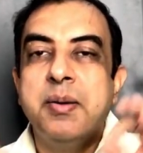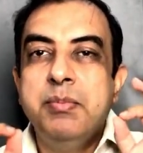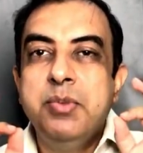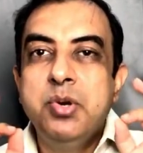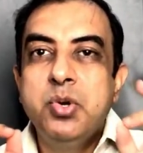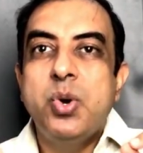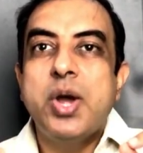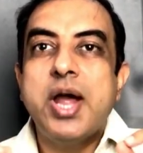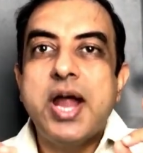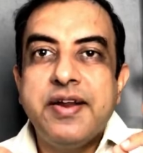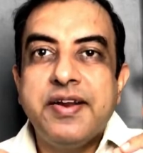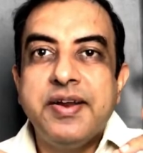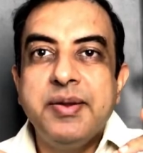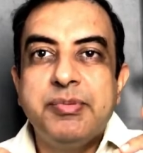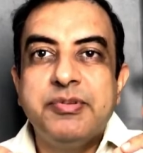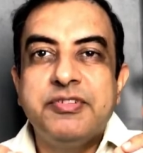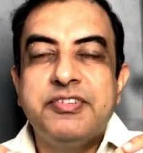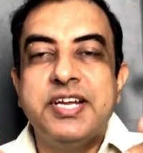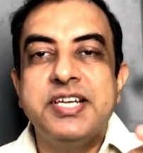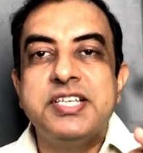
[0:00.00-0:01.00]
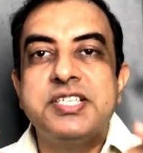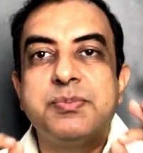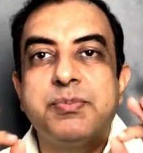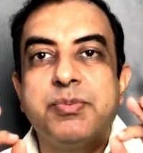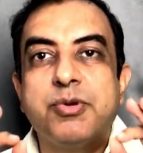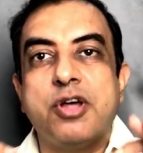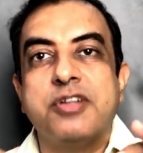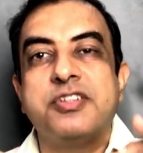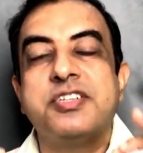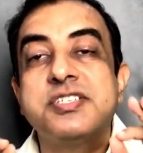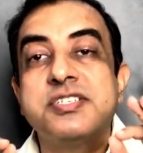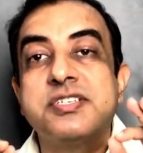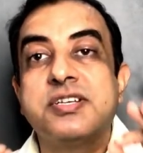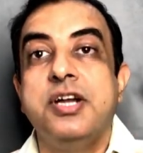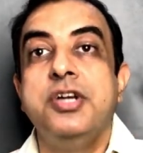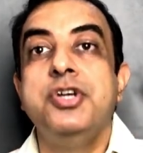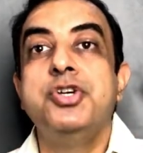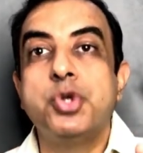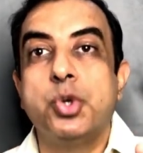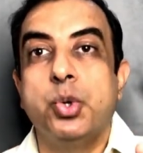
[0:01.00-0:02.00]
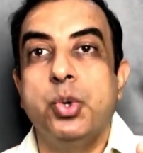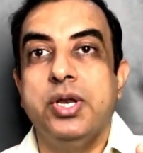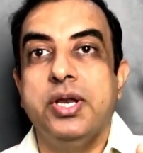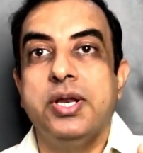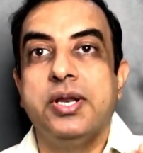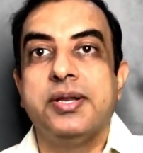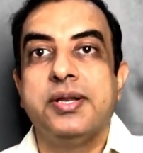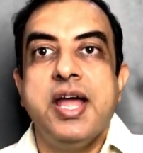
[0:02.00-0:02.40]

Blue hat represents process control.